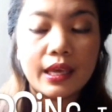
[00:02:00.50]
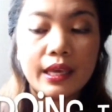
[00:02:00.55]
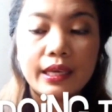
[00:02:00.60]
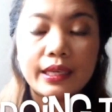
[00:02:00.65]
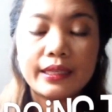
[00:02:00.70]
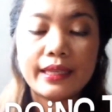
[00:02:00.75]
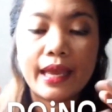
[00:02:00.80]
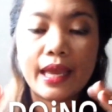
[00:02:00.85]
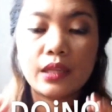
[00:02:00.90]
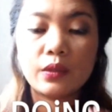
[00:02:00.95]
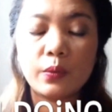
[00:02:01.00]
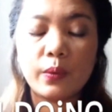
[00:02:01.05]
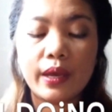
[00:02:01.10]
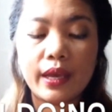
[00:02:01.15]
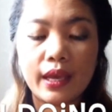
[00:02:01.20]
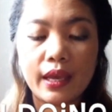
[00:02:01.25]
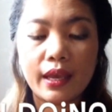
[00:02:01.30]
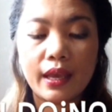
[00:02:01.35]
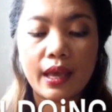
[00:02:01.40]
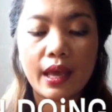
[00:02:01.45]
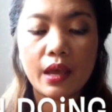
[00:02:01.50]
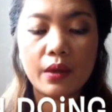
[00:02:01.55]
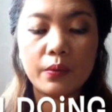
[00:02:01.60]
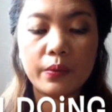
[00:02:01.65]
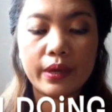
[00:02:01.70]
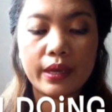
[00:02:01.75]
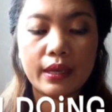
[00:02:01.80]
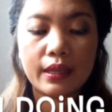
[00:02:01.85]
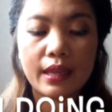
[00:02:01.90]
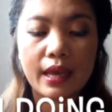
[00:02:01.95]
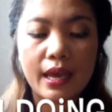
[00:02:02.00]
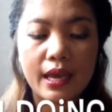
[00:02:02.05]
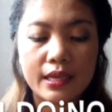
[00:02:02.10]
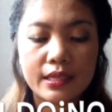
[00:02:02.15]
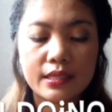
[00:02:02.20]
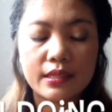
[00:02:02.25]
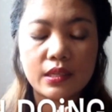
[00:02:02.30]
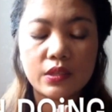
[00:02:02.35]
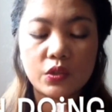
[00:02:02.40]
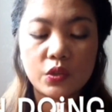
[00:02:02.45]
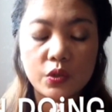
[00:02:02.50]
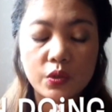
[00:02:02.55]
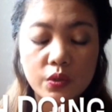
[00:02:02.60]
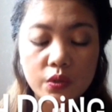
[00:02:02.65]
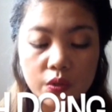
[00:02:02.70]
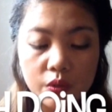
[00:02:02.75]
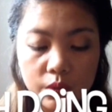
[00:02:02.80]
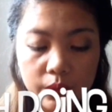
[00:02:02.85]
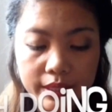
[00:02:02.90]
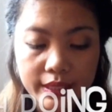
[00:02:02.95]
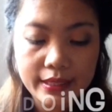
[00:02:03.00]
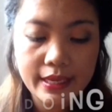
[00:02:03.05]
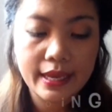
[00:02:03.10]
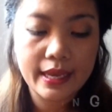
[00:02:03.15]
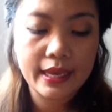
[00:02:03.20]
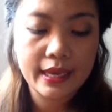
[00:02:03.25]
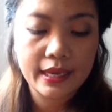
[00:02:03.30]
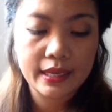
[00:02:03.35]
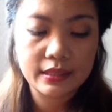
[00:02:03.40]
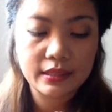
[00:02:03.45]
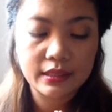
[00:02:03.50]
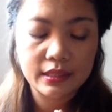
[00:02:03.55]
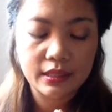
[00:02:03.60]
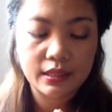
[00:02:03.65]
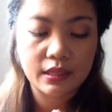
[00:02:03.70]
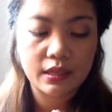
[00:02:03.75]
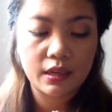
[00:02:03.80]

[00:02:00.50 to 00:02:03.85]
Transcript: In that way, I realized that through doing that,